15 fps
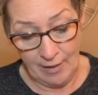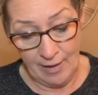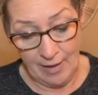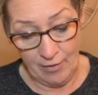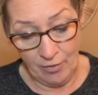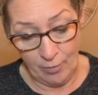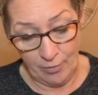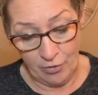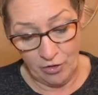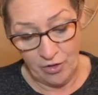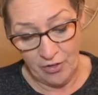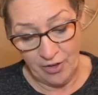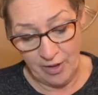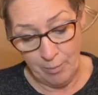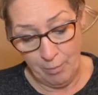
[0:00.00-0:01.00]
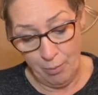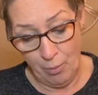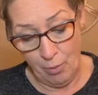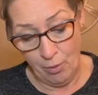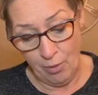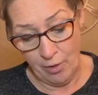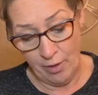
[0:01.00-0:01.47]
So we're just going to
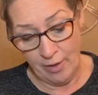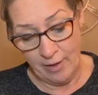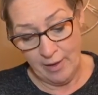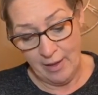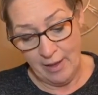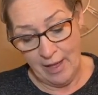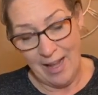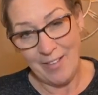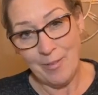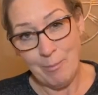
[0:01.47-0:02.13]
pour as